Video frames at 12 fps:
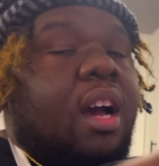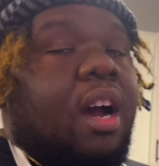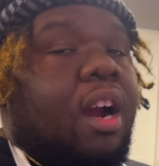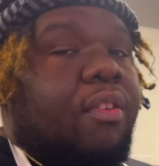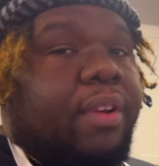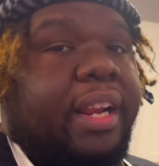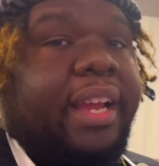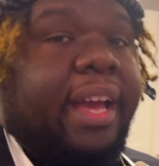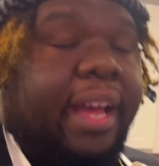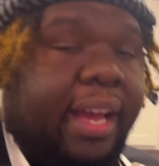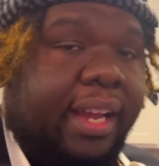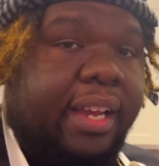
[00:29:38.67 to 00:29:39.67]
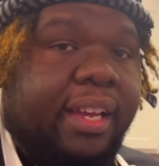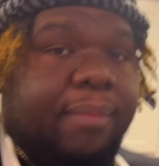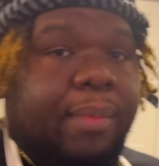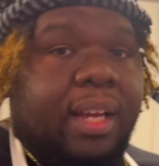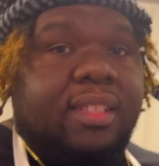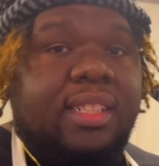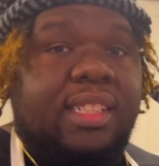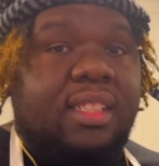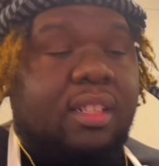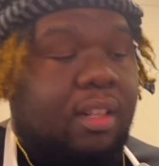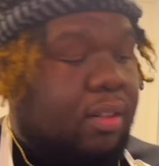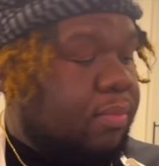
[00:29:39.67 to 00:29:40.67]
already got a good amount of
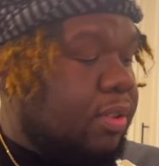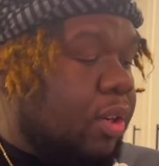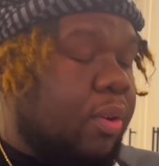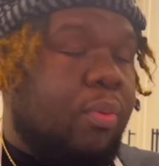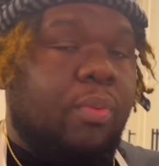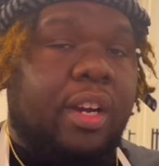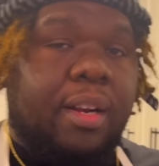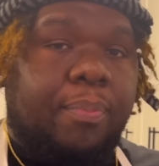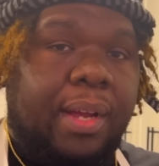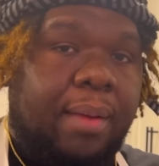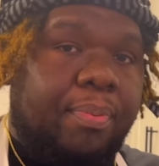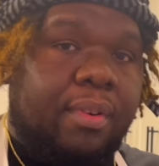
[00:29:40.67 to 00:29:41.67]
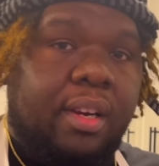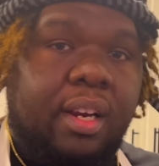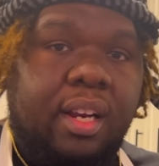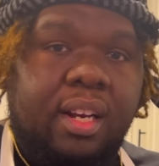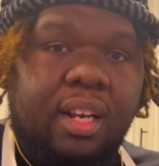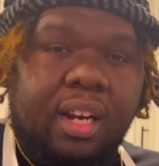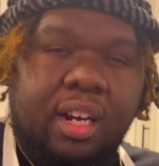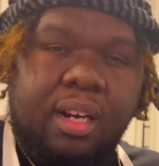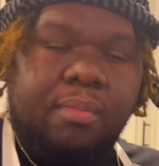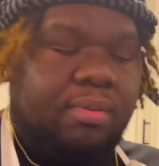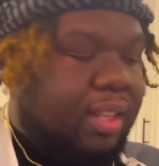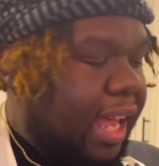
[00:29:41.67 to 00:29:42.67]
seasoning on them, so where the pepper and the
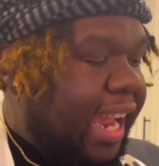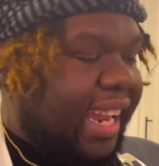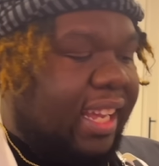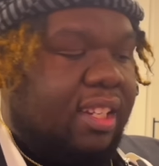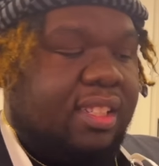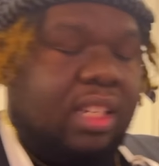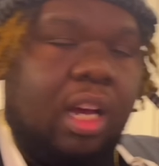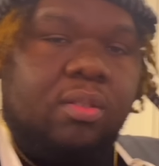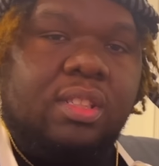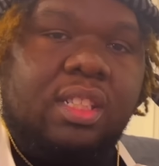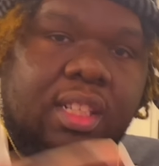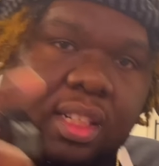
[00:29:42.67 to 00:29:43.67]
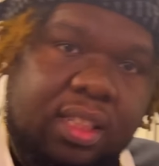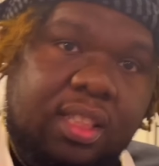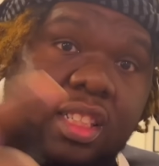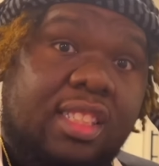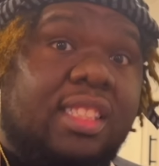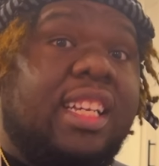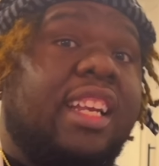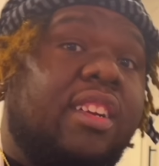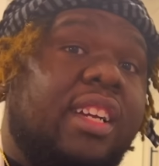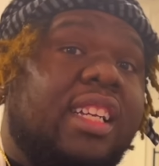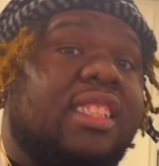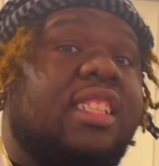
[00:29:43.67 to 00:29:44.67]
herbs lack in the sauce, the, the tender
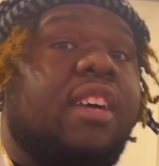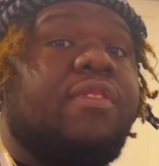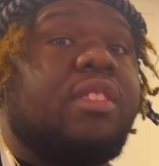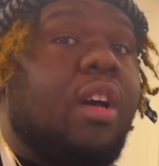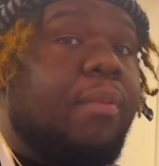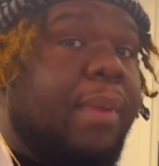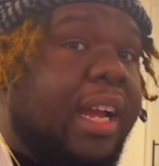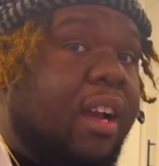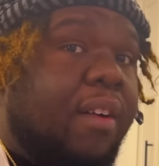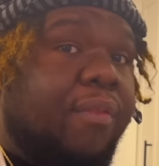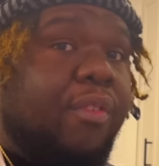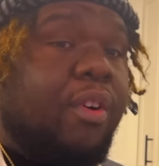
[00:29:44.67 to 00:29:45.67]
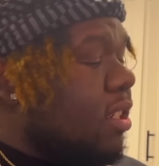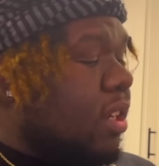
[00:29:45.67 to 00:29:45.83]
itself is gonna make up for it.